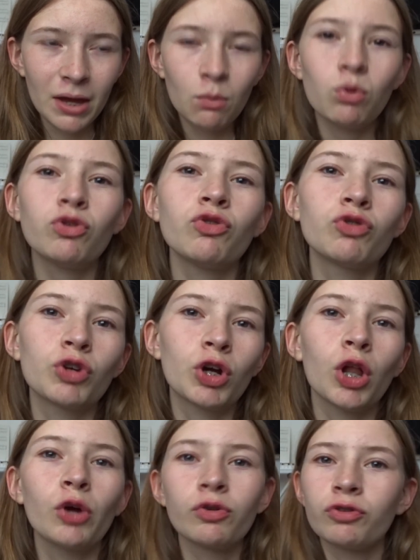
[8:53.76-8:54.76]
wasn't
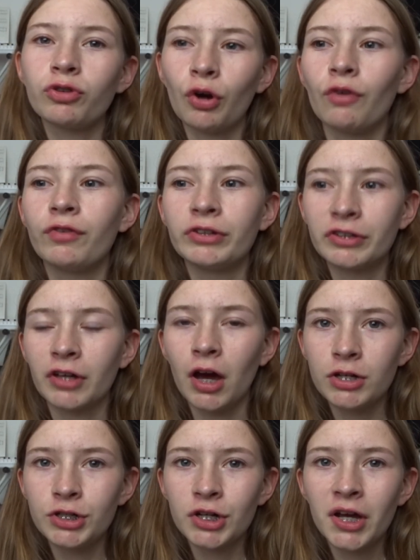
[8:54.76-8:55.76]
closed off as
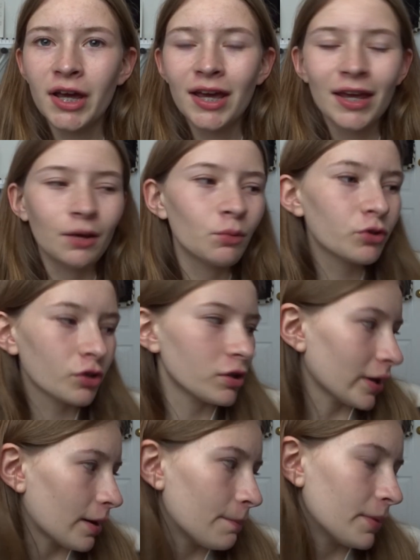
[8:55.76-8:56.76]
such. It wasn't,
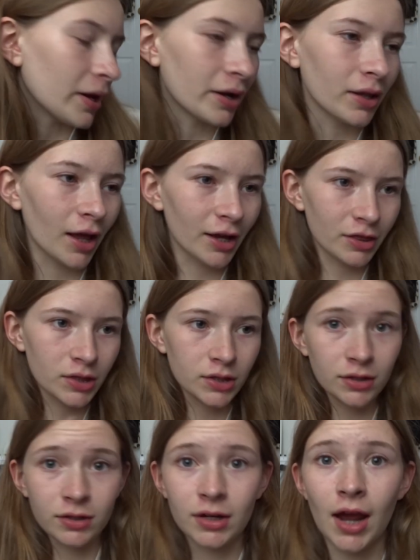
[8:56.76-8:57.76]
like, a big, like,
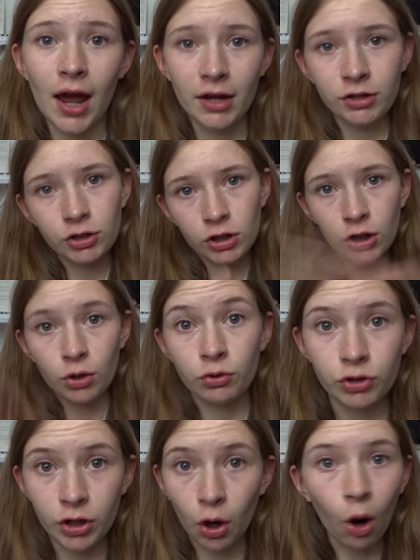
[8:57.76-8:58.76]
this is the end,
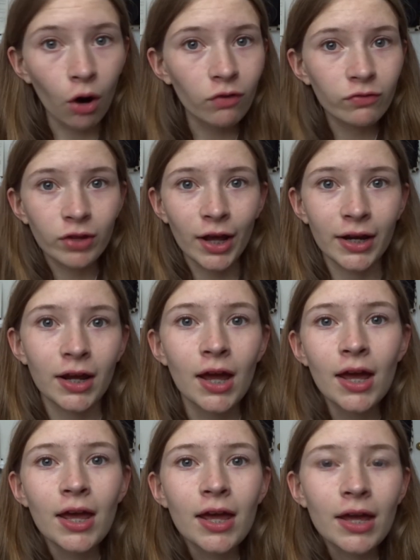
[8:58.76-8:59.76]
closed it off, like,
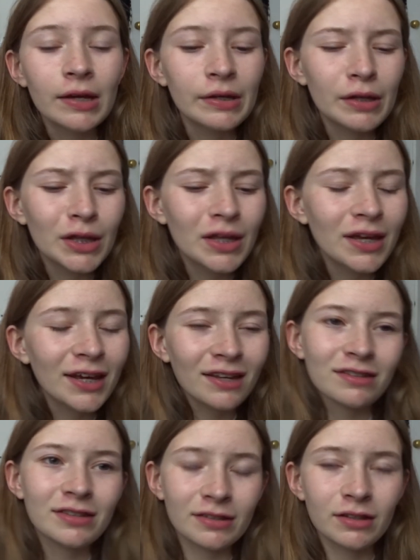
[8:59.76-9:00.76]

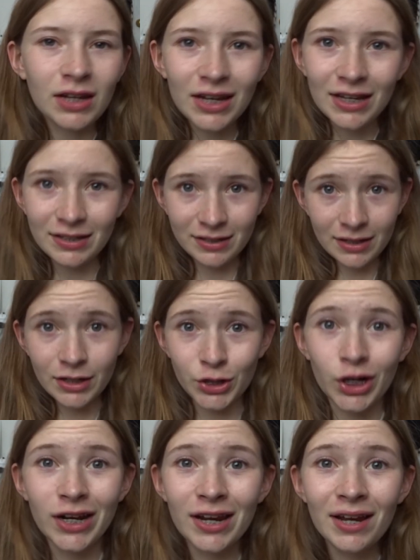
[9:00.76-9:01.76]
it
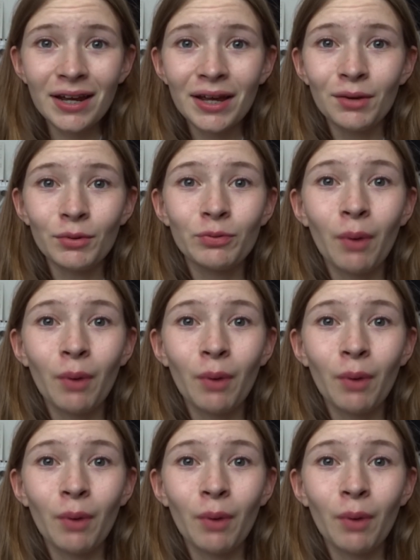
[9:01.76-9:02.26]
was